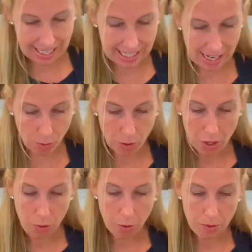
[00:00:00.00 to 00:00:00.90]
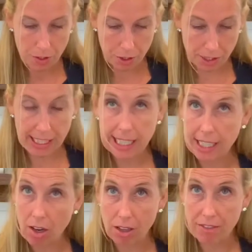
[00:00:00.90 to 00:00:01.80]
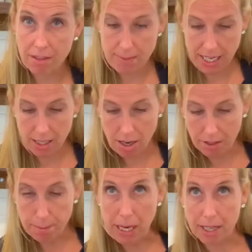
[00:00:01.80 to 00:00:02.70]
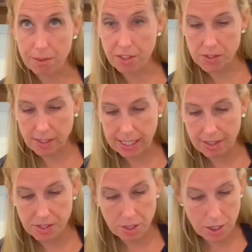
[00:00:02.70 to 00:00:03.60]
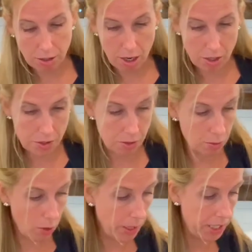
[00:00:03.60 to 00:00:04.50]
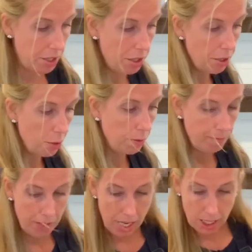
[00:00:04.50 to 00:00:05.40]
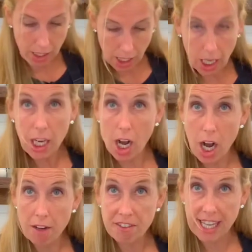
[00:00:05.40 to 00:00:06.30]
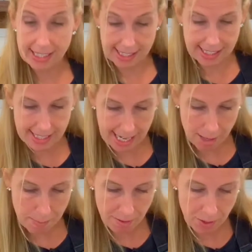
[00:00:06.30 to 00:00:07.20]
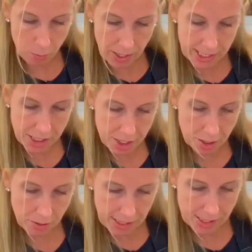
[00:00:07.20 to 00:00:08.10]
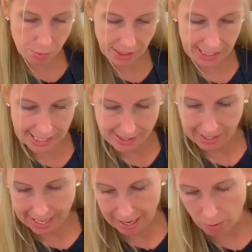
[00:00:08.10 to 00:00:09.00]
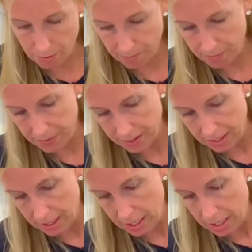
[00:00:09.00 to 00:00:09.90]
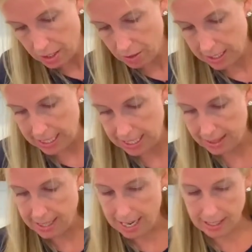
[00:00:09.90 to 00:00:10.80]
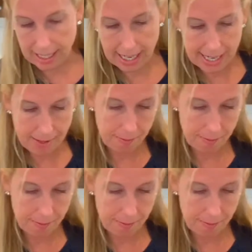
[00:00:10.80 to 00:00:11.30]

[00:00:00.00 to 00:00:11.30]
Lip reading: Now, you're going to eat all of the meat on the bottom of those leaves. You're also going to cut off that stem if you wanted to. It's really easy now. You can eat that guy.